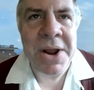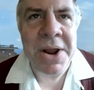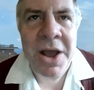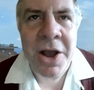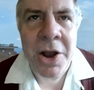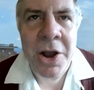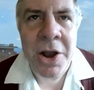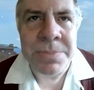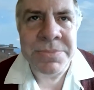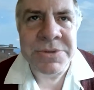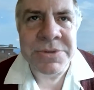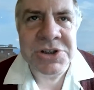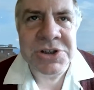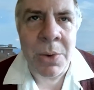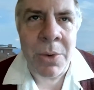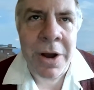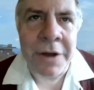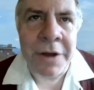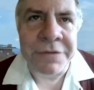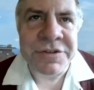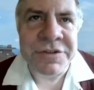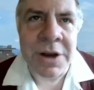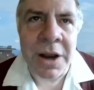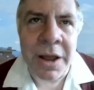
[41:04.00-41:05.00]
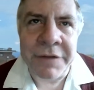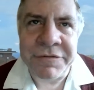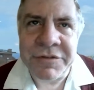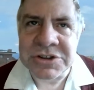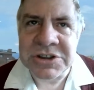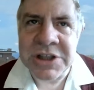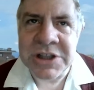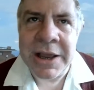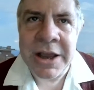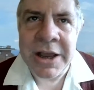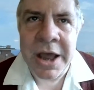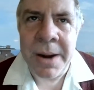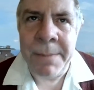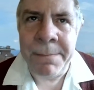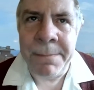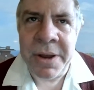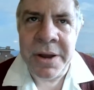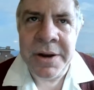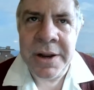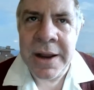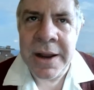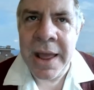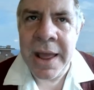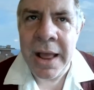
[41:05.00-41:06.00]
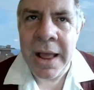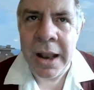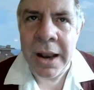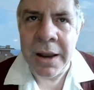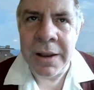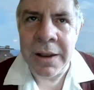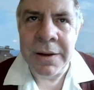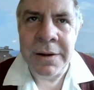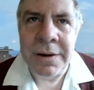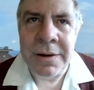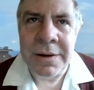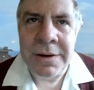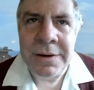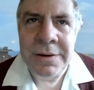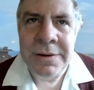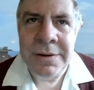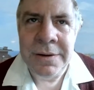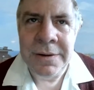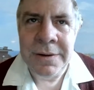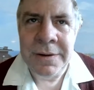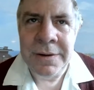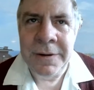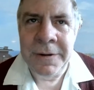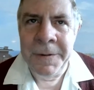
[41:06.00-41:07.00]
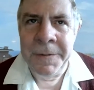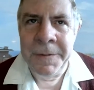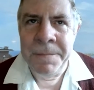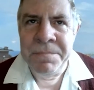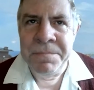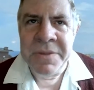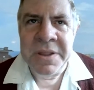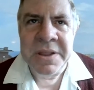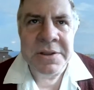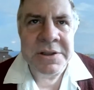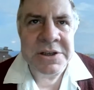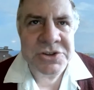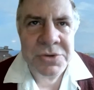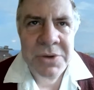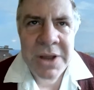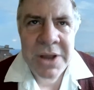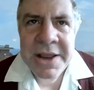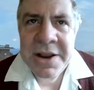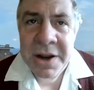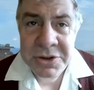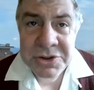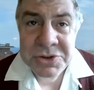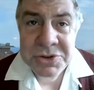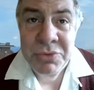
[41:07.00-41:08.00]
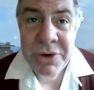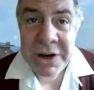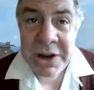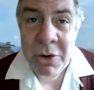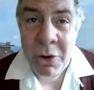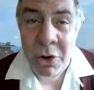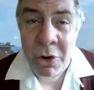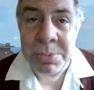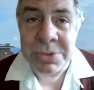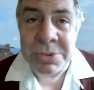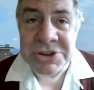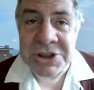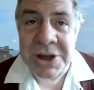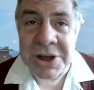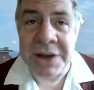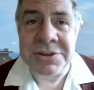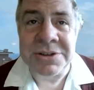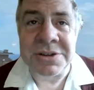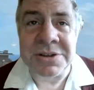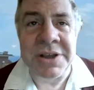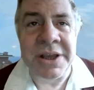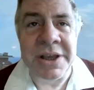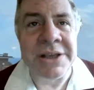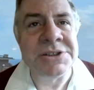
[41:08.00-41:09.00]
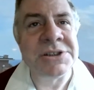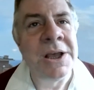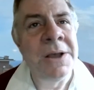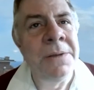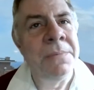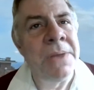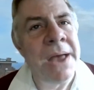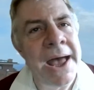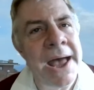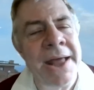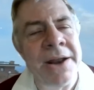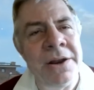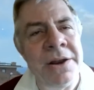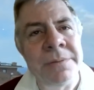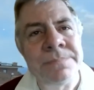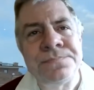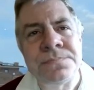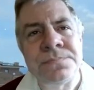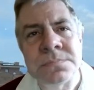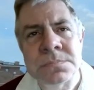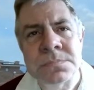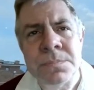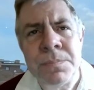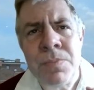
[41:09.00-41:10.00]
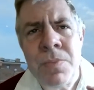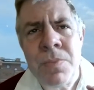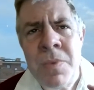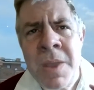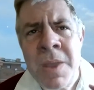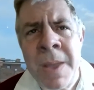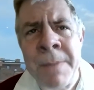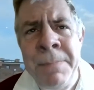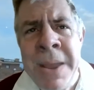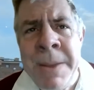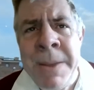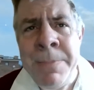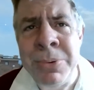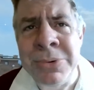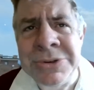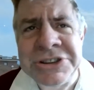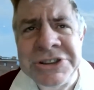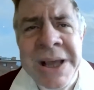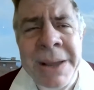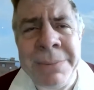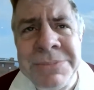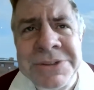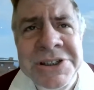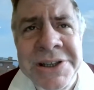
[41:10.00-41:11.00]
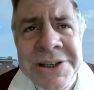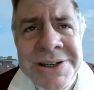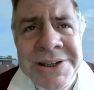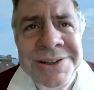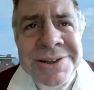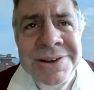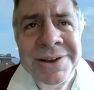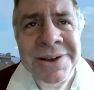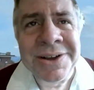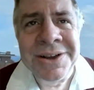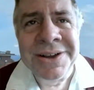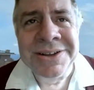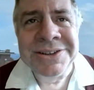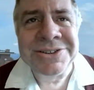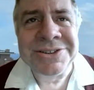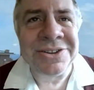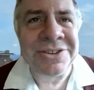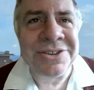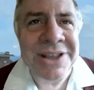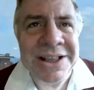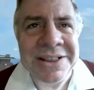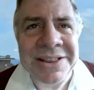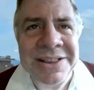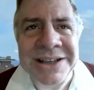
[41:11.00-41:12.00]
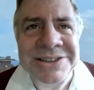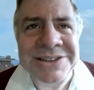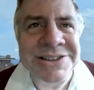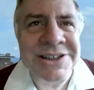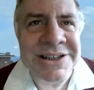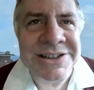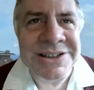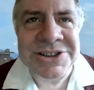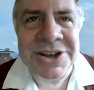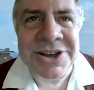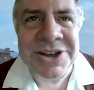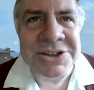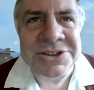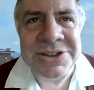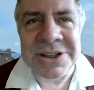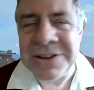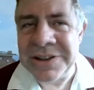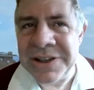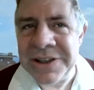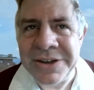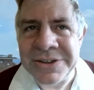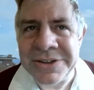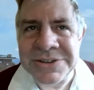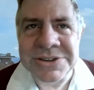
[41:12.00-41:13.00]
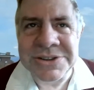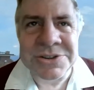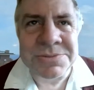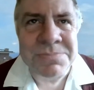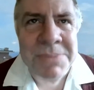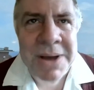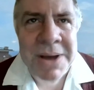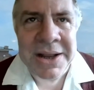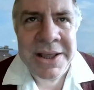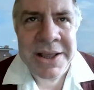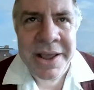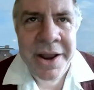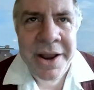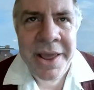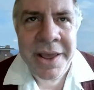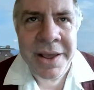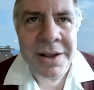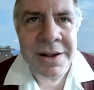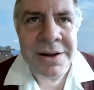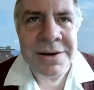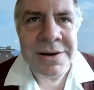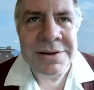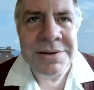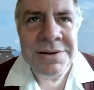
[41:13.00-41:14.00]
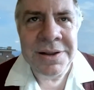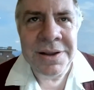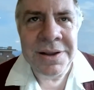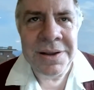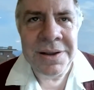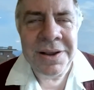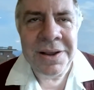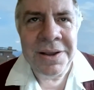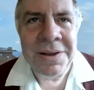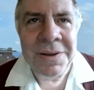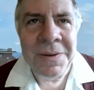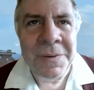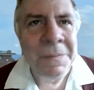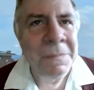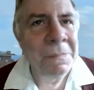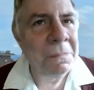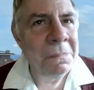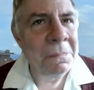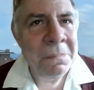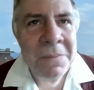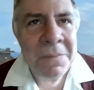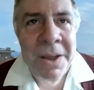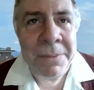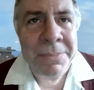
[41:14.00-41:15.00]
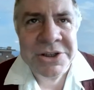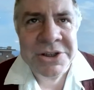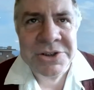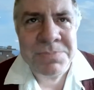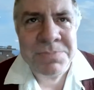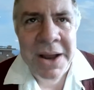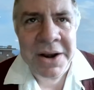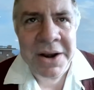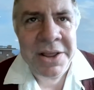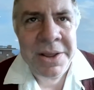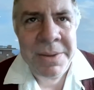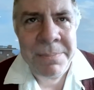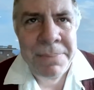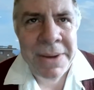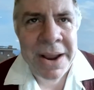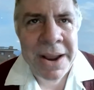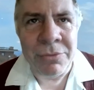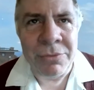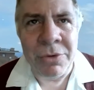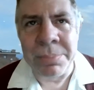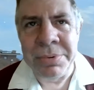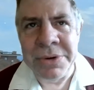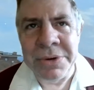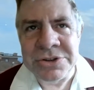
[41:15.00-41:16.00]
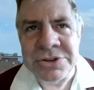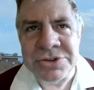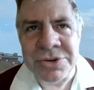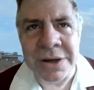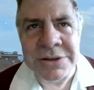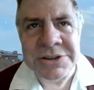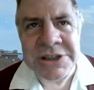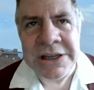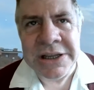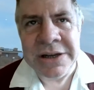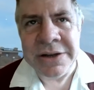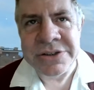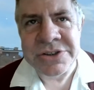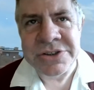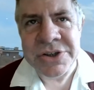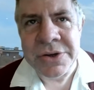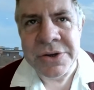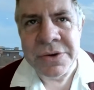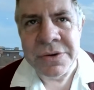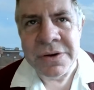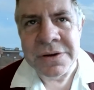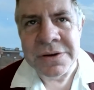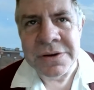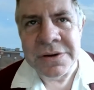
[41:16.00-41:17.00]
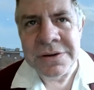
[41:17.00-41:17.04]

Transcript: better hope there's no afterlife because they're going to burn in hell. This, you know, it's a really horrible side to things. And people tempted to think that's an exciting thing because there's money in it. I mean, there's money in bank robbery and drug dealing too.